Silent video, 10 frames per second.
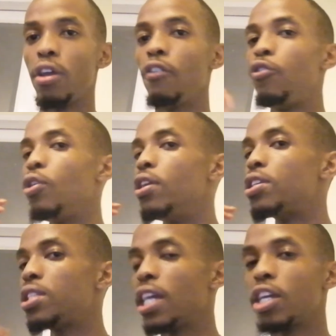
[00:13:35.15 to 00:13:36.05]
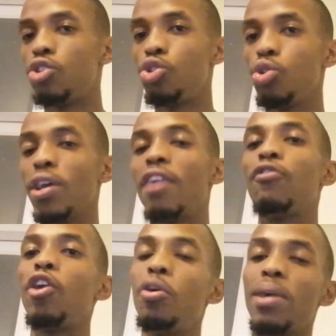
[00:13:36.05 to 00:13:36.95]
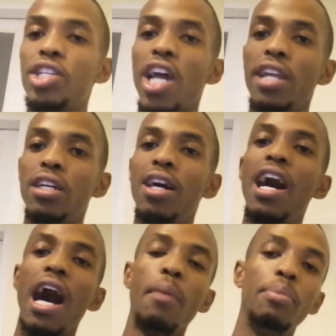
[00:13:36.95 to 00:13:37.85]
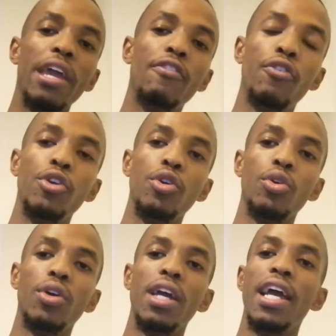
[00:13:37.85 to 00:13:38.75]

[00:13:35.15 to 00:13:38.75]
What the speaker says: if you stick it true and follow my channel, I'm there for you.